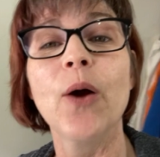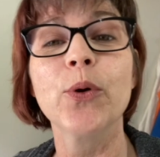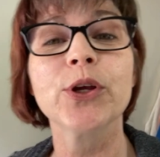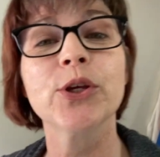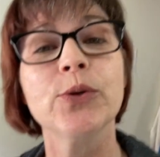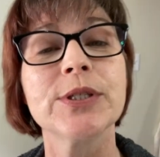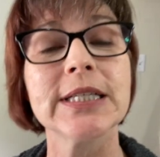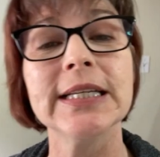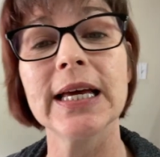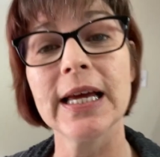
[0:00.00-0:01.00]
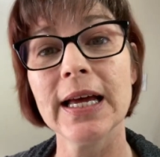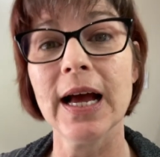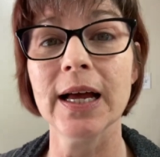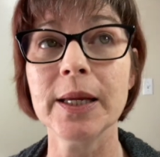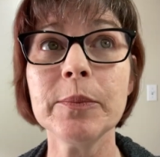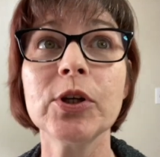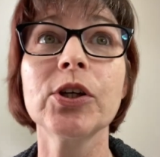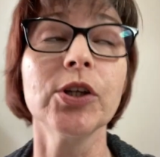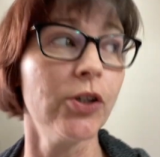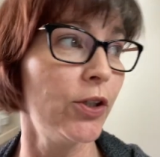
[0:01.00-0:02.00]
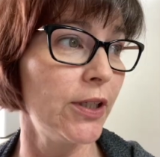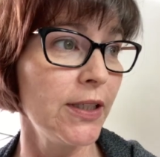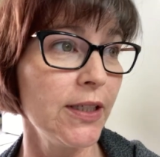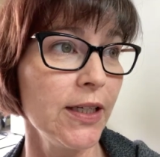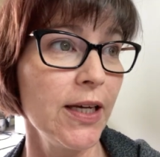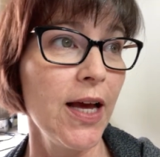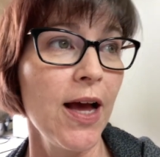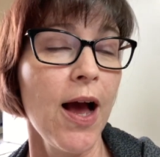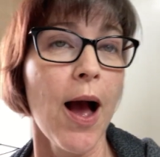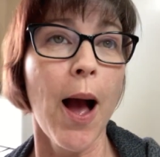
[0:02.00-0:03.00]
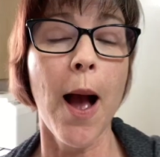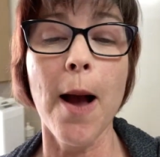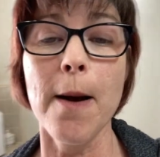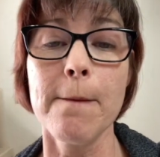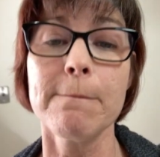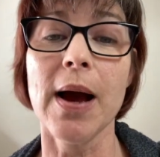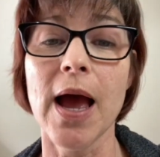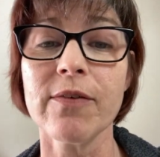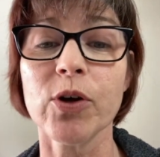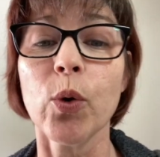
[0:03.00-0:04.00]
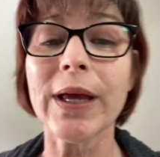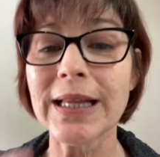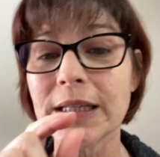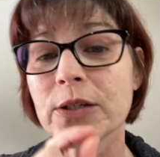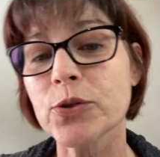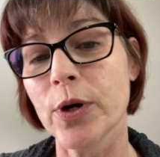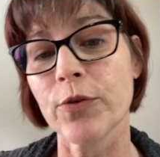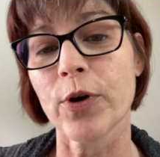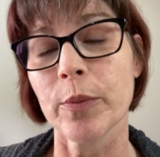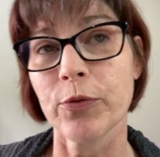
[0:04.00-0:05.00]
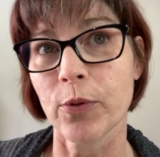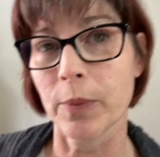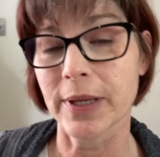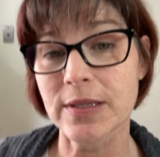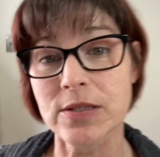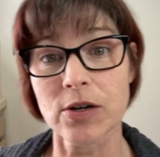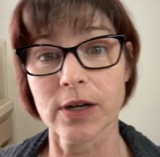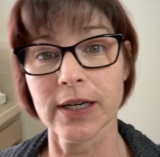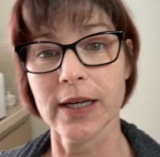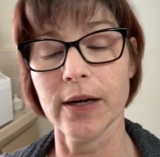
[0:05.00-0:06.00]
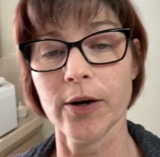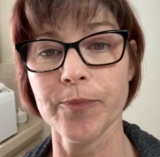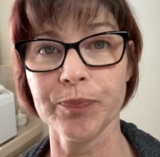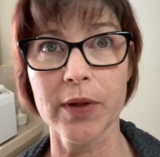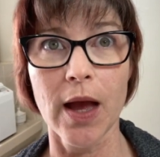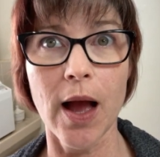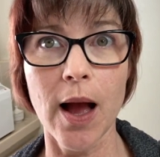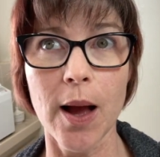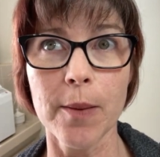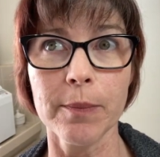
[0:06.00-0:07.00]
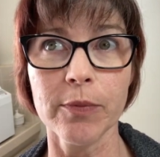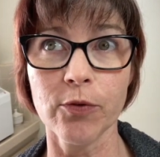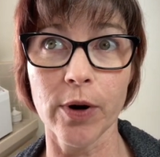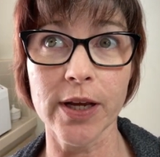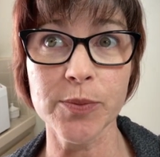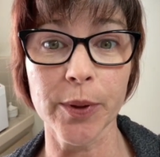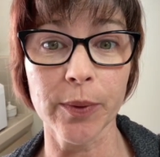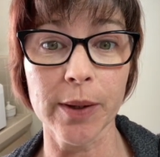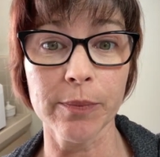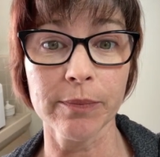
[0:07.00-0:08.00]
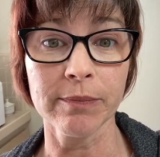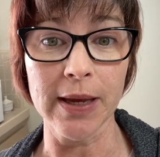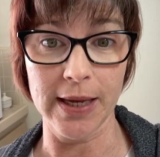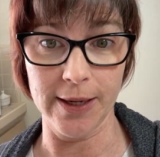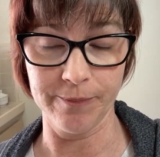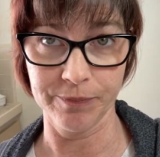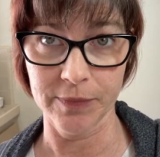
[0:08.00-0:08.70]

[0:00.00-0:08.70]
are you today? I'm good. I have a quick little story for you before we get started here, before I explain what I'm making.